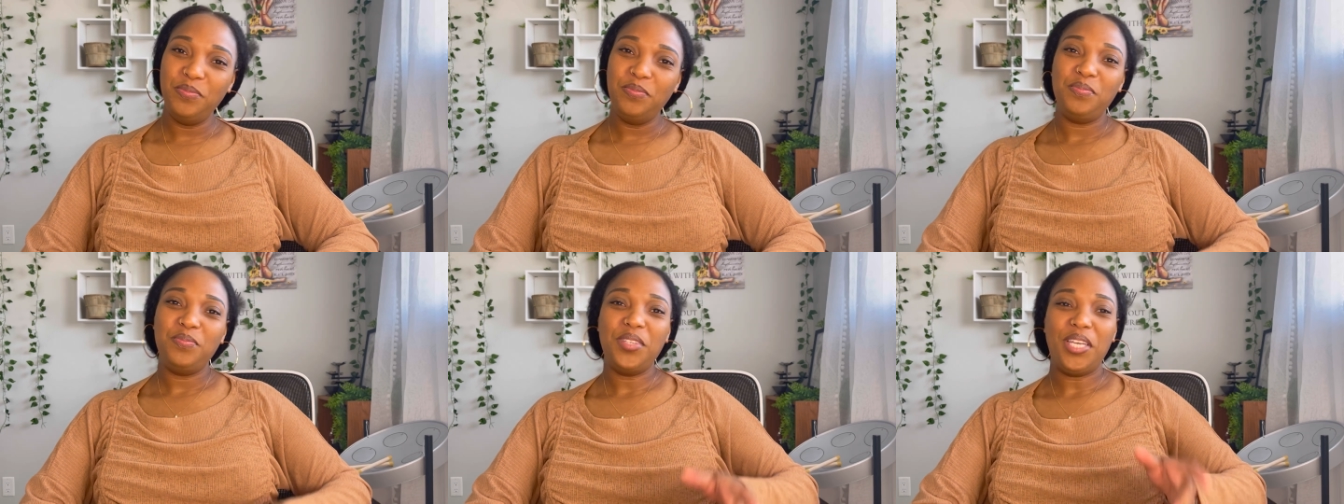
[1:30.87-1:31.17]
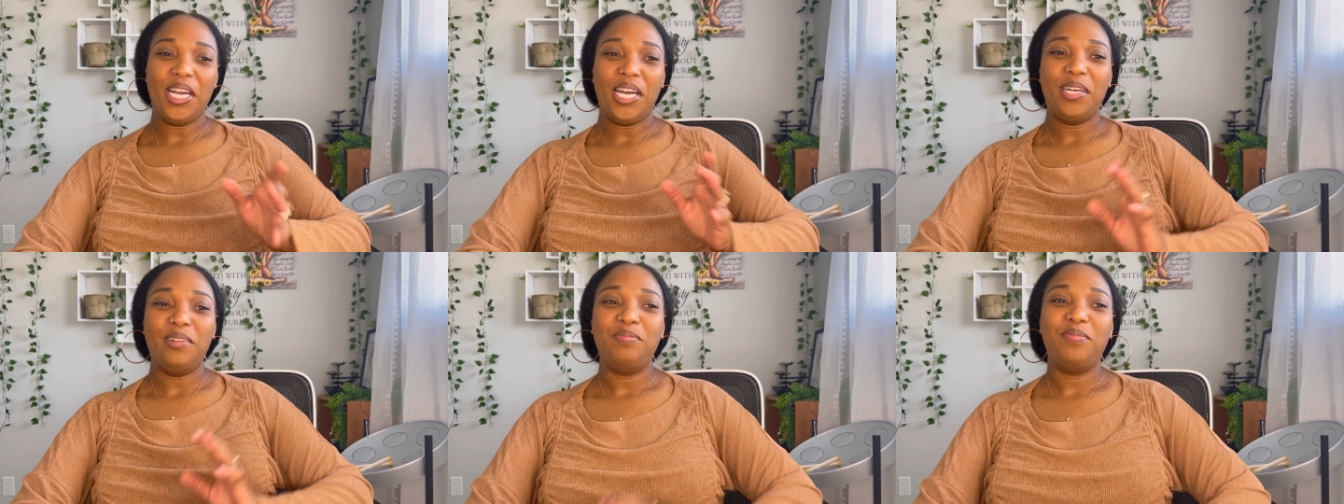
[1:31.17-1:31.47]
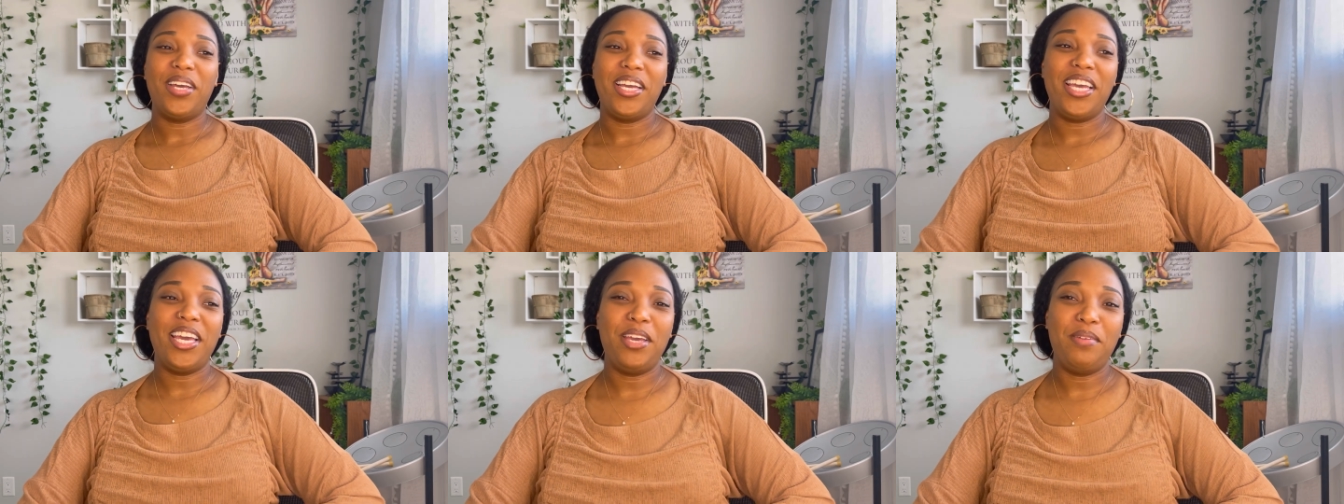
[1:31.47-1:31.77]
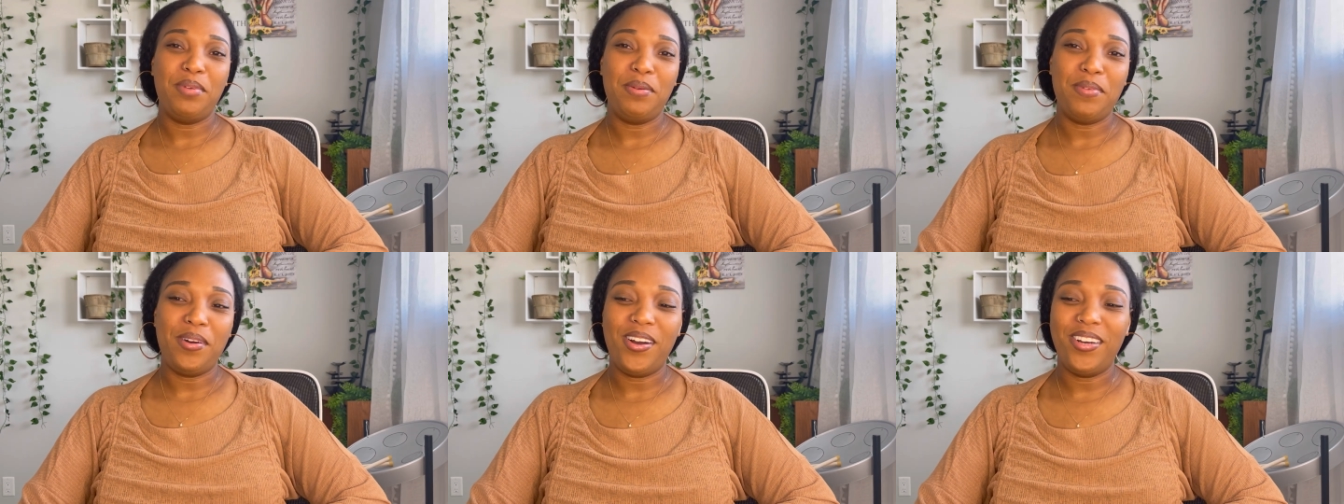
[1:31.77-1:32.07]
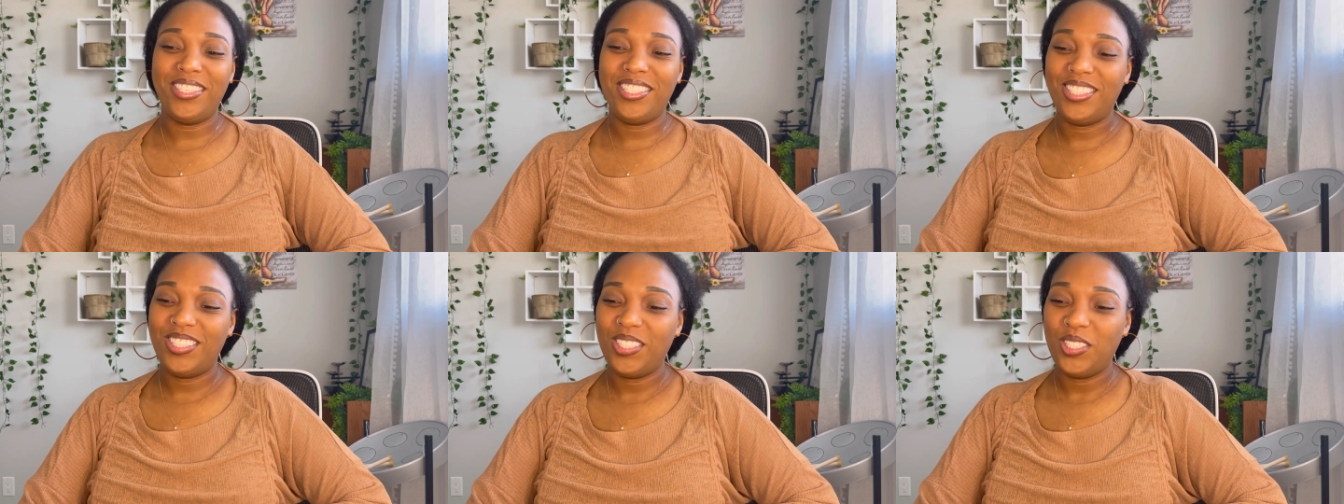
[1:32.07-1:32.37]
Yeah, I can't be
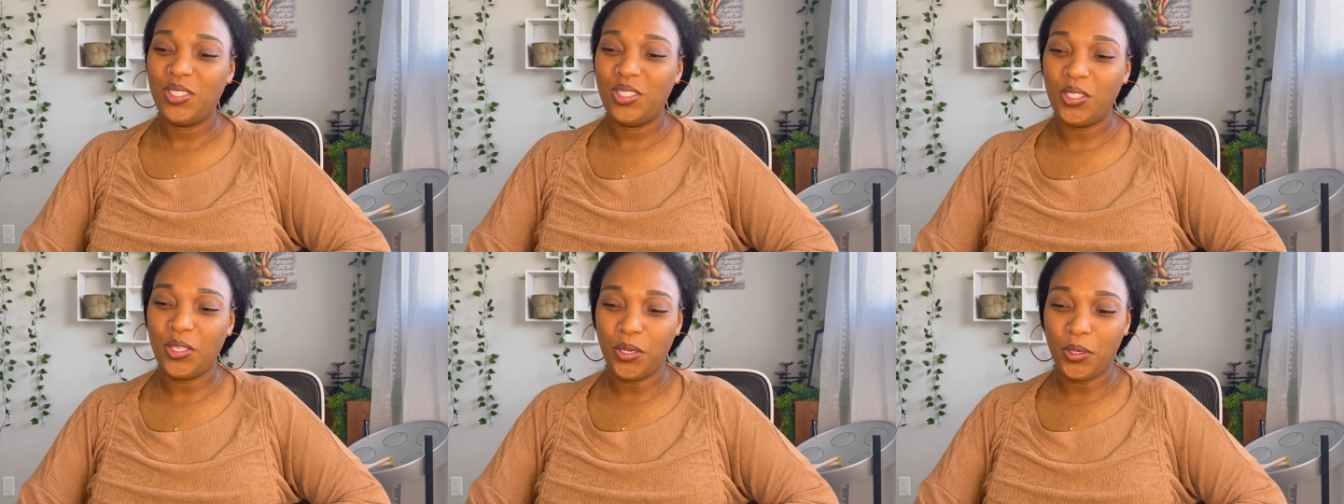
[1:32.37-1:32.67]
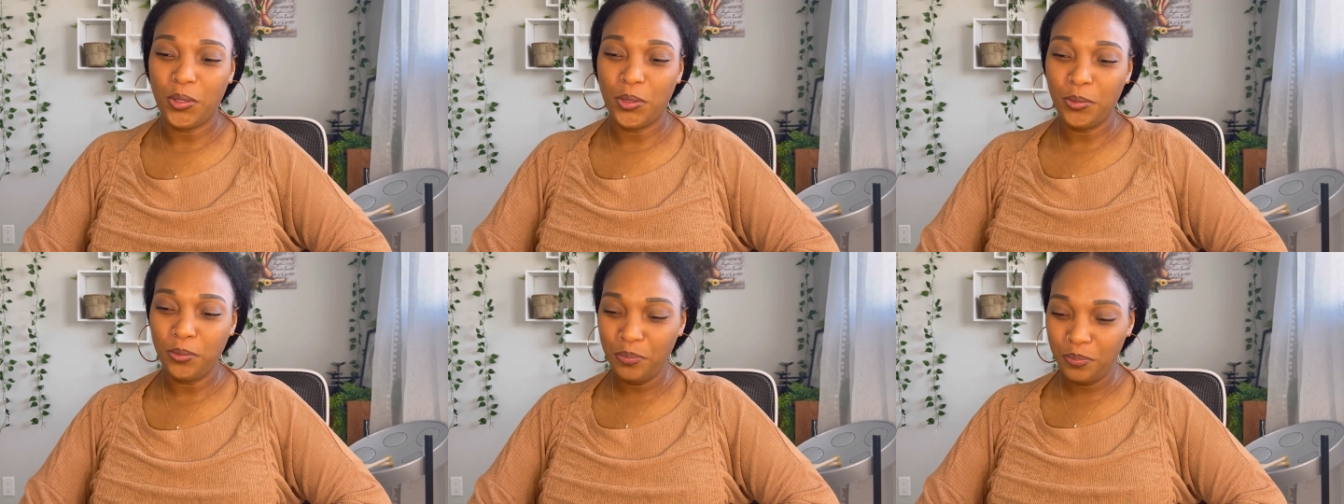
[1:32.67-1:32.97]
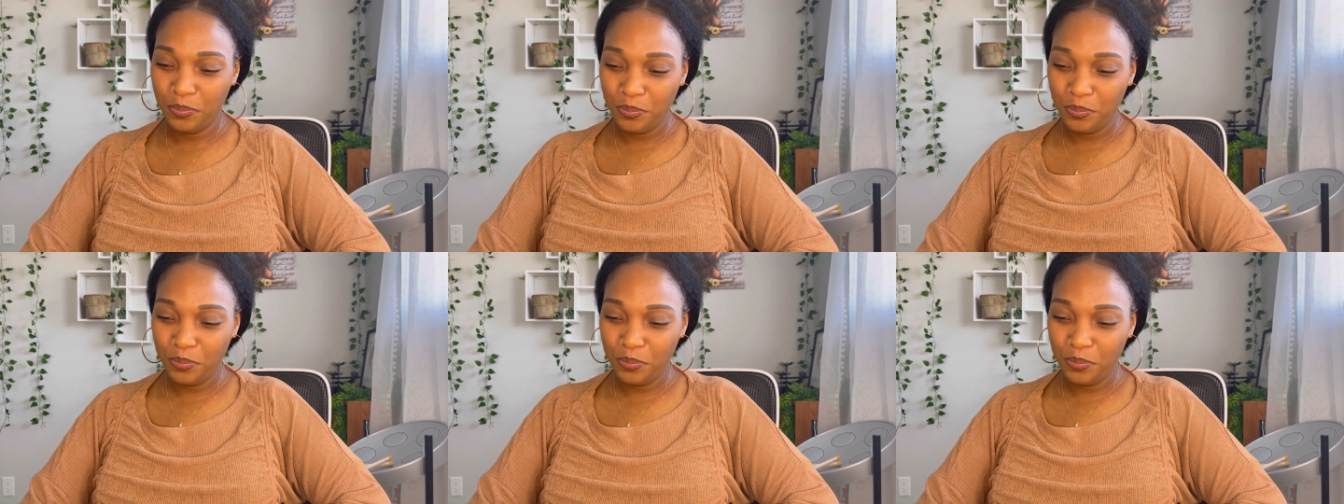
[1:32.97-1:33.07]
boxed. So